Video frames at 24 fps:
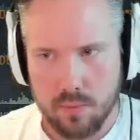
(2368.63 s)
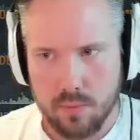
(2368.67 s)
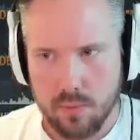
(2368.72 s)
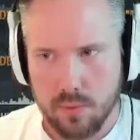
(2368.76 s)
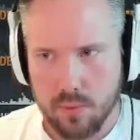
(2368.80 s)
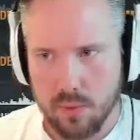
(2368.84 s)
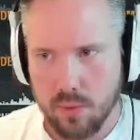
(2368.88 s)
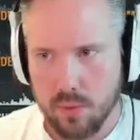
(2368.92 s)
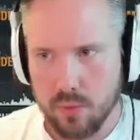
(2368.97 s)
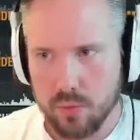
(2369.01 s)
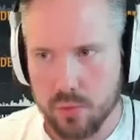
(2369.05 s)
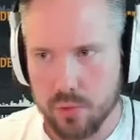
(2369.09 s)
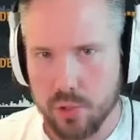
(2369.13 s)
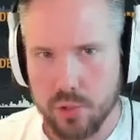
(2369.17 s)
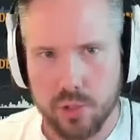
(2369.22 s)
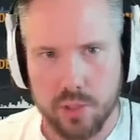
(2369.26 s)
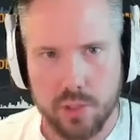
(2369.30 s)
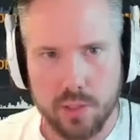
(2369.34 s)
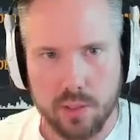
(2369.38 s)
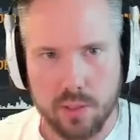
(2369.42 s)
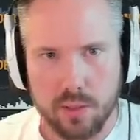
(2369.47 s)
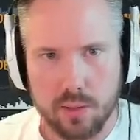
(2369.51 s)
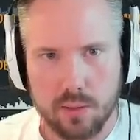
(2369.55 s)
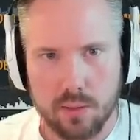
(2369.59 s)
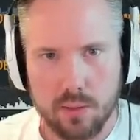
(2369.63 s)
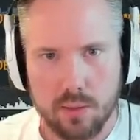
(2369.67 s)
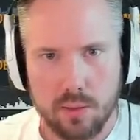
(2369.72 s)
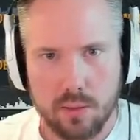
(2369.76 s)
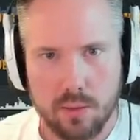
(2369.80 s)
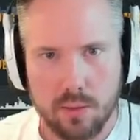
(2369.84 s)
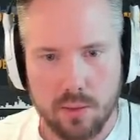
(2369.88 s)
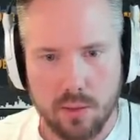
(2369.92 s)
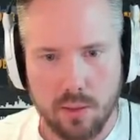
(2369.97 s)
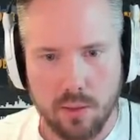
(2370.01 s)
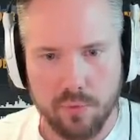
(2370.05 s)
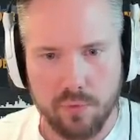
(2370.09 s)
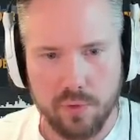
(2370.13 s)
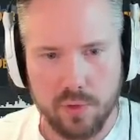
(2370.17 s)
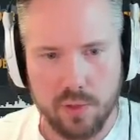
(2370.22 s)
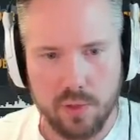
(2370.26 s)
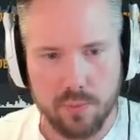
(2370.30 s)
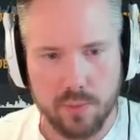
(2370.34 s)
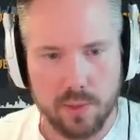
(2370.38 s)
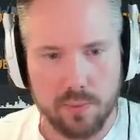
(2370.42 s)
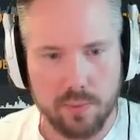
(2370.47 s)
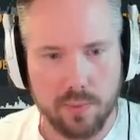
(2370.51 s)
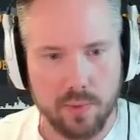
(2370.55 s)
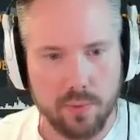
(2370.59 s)
Oh shit. I think you
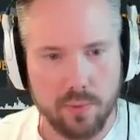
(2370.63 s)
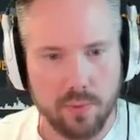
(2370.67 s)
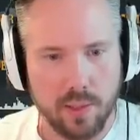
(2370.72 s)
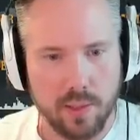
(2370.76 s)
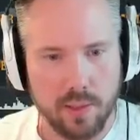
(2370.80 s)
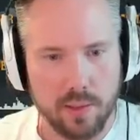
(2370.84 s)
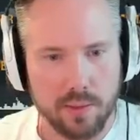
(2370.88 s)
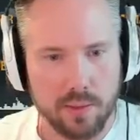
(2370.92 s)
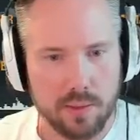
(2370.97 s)
might be right.